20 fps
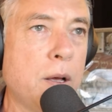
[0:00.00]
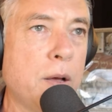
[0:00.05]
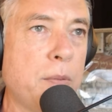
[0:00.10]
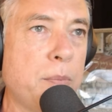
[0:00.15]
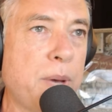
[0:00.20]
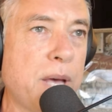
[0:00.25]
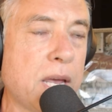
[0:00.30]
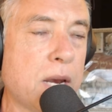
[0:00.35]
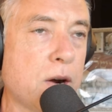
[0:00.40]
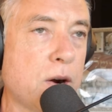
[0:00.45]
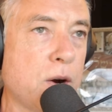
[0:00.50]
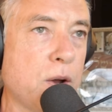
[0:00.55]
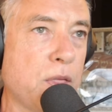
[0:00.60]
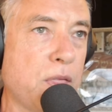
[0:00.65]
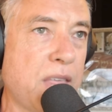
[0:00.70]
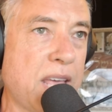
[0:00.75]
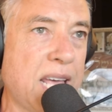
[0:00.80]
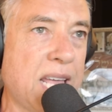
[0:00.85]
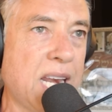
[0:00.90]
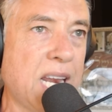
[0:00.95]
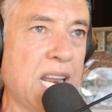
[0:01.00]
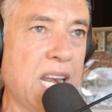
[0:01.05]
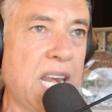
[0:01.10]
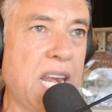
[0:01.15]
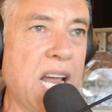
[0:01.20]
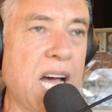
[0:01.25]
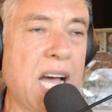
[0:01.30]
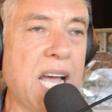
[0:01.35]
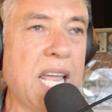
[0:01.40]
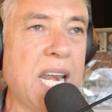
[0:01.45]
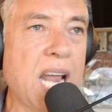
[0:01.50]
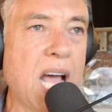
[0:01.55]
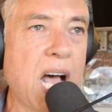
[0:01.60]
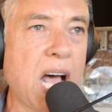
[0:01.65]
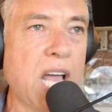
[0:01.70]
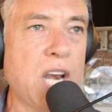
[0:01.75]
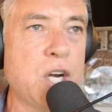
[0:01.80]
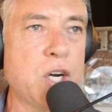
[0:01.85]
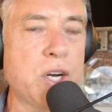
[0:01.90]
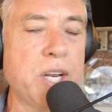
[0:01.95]
better than
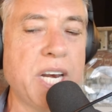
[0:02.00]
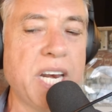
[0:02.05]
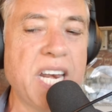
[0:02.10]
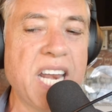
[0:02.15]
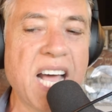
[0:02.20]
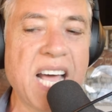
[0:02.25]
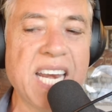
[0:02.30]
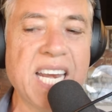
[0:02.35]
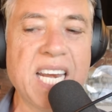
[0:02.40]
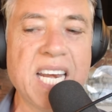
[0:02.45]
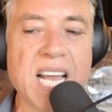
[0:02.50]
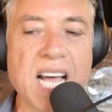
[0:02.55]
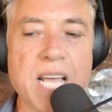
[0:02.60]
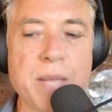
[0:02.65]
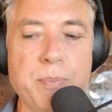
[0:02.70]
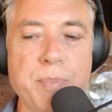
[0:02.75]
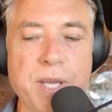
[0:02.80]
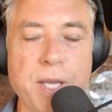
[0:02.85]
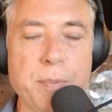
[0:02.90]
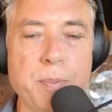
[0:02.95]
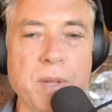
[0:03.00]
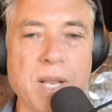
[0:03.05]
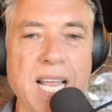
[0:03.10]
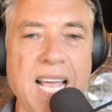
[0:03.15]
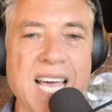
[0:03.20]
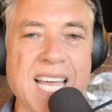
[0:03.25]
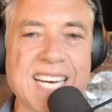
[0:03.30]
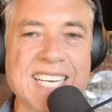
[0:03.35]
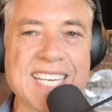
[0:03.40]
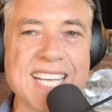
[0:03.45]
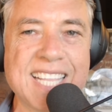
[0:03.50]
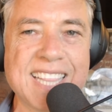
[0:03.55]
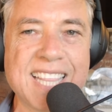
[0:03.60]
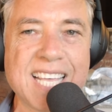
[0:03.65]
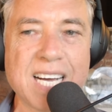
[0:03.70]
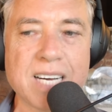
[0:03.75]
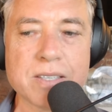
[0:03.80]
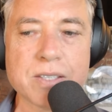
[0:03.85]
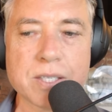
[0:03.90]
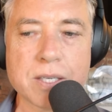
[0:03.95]
999 people out of
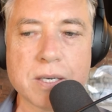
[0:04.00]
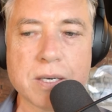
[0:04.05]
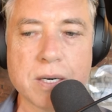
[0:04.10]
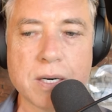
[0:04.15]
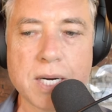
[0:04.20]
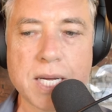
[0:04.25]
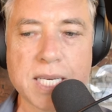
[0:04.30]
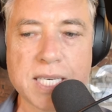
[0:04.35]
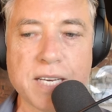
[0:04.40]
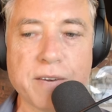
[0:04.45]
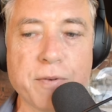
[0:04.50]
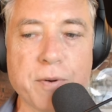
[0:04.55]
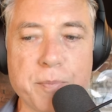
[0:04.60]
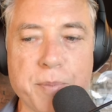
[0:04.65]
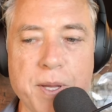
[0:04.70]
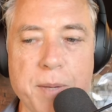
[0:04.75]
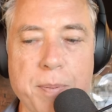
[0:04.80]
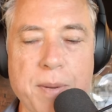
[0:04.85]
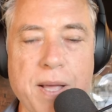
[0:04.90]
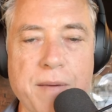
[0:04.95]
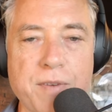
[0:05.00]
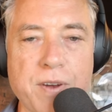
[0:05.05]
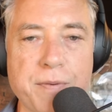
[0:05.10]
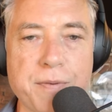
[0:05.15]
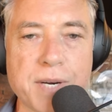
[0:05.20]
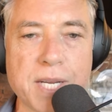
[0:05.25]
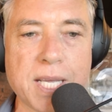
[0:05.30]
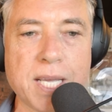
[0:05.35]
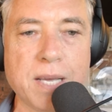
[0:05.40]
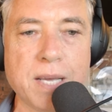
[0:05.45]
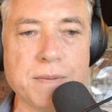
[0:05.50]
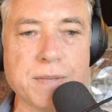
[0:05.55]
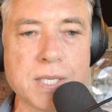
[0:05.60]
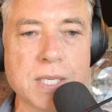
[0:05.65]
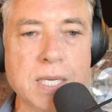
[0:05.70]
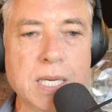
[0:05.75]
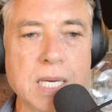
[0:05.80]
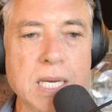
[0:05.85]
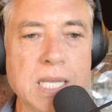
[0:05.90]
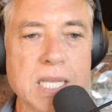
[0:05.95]
10,000, right? Different people have different gifts.
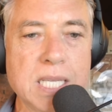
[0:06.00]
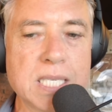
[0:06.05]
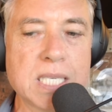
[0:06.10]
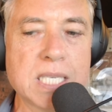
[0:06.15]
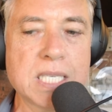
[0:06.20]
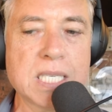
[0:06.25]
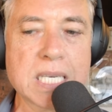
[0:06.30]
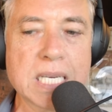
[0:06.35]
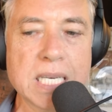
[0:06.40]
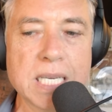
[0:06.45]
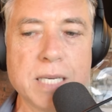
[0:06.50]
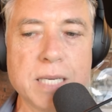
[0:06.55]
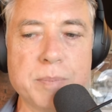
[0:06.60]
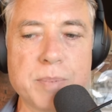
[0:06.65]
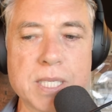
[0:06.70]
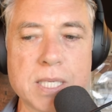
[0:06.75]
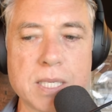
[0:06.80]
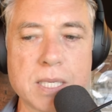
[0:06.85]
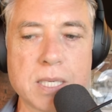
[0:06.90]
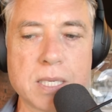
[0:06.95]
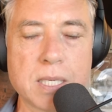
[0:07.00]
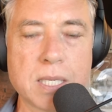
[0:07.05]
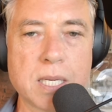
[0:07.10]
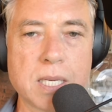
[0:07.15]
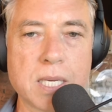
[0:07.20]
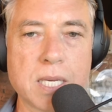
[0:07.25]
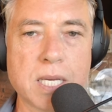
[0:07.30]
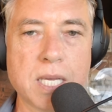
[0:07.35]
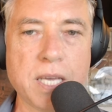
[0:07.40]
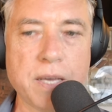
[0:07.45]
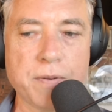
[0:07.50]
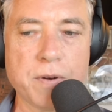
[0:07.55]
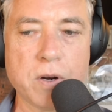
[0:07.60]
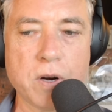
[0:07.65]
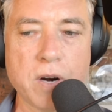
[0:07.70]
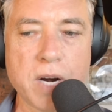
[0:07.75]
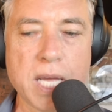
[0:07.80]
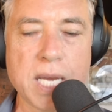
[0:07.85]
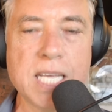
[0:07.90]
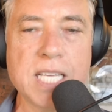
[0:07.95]
This is Glib's gift,
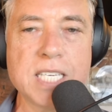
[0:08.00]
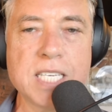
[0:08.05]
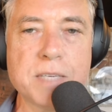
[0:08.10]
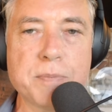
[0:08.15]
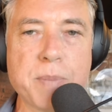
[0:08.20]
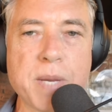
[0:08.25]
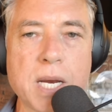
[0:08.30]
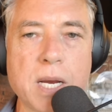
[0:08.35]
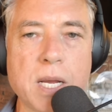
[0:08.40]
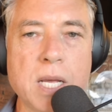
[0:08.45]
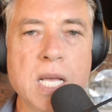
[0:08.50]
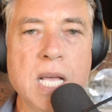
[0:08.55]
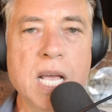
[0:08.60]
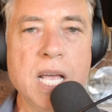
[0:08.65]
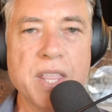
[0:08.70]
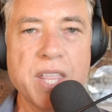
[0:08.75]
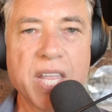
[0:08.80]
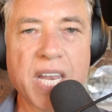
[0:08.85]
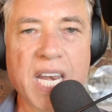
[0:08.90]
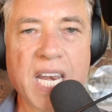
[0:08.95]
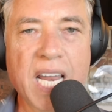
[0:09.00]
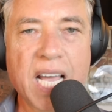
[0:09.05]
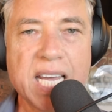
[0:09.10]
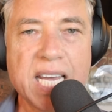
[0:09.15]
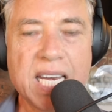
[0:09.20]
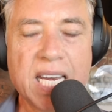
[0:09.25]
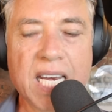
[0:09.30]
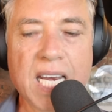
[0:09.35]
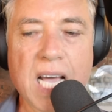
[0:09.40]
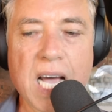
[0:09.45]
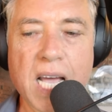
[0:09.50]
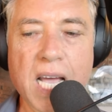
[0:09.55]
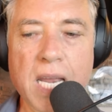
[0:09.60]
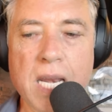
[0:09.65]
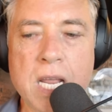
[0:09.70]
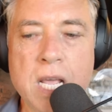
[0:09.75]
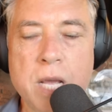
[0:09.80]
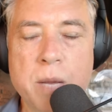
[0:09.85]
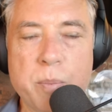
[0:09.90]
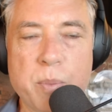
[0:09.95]
right? He's better than
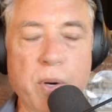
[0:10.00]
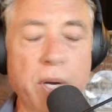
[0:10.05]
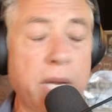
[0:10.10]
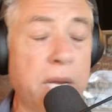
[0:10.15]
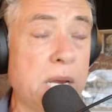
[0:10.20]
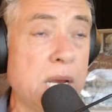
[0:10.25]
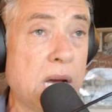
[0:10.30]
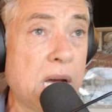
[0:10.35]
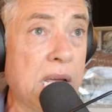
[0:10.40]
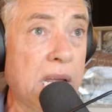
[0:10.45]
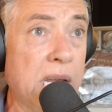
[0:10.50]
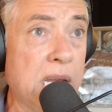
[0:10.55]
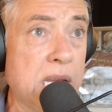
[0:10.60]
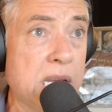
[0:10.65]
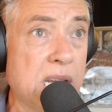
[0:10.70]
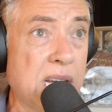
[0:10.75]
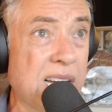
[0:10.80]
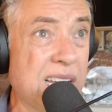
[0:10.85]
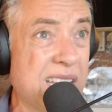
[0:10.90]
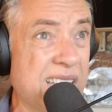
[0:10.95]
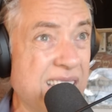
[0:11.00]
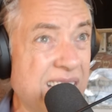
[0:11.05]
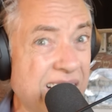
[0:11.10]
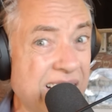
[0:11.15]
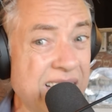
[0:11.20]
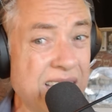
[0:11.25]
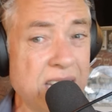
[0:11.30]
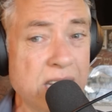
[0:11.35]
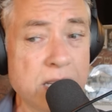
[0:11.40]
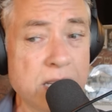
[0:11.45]
99.999%